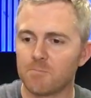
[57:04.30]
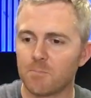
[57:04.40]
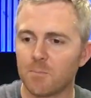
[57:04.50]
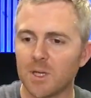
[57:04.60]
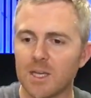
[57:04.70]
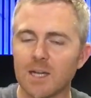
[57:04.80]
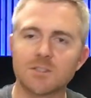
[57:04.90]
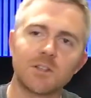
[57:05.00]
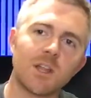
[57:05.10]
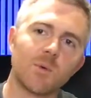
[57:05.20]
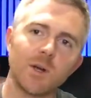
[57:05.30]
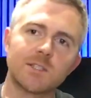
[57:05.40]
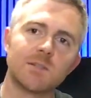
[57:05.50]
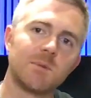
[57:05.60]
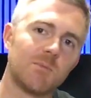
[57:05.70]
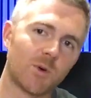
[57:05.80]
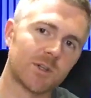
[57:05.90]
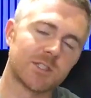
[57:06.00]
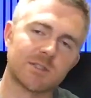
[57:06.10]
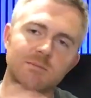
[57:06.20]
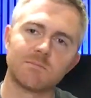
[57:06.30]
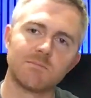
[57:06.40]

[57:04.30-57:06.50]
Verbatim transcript: but yeah, so the other one is going to be more just